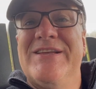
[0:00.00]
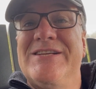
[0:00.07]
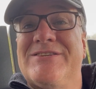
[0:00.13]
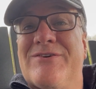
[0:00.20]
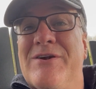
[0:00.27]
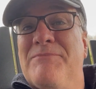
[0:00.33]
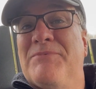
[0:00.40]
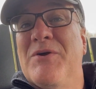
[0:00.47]

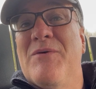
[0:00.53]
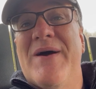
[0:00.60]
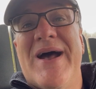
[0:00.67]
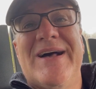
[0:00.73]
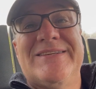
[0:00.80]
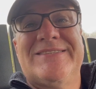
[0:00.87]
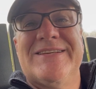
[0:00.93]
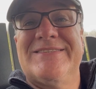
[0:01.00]
these crypto
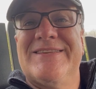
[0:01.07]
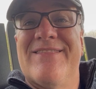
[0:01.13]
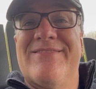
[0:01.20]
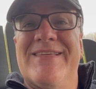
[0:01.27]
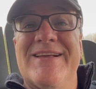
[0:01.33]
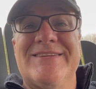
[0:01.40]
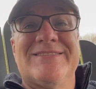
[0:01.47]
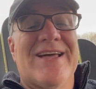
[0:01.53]
assets
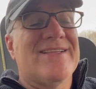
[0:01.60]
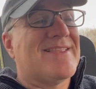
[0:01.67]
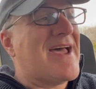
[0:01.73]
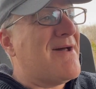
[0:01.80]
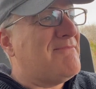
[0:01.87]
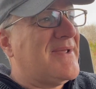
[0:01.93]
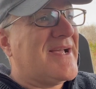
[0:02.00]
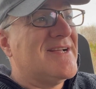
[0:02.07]
and things like
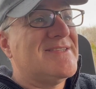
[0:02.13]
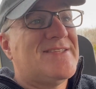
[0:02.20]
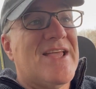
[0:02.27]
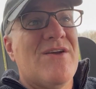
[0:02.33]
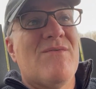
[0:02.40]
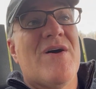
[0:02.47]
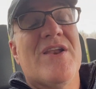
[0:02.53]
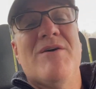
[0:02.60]
that because
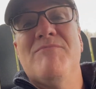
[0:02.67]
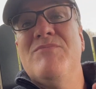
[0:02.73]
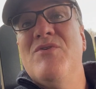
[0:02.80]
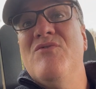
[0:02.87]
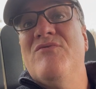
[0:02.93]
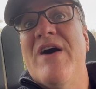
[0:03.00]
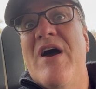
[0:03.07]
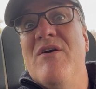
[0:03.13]
they want to
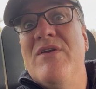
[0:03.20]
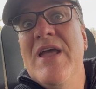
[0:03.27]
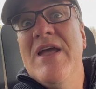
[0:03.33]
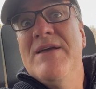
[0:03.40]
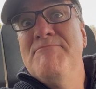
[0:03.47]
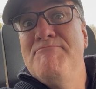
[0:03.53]
move out